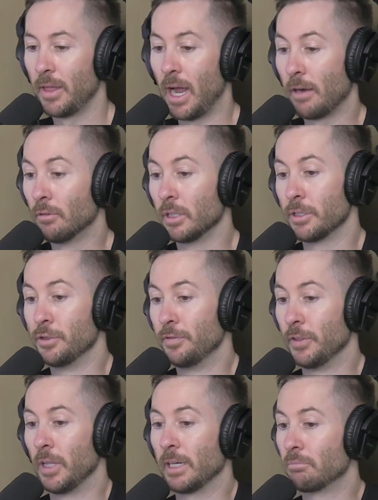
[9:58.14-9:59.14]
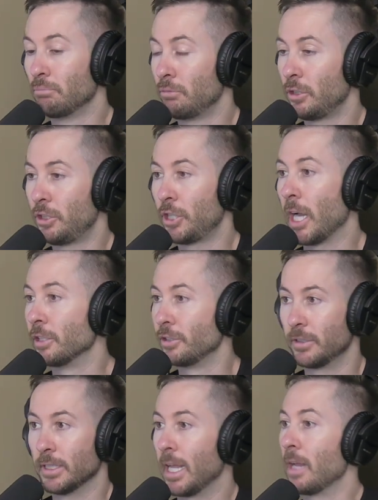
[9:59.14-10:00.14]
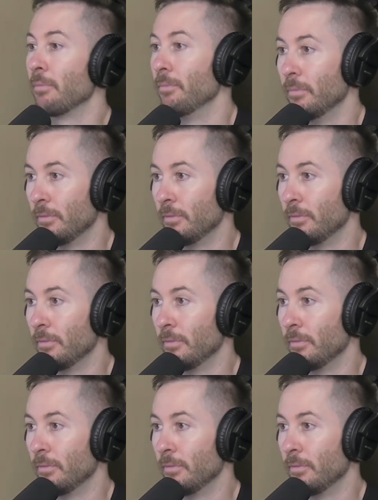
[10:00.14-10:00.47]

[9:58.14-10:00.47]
That I really do feel like changed the game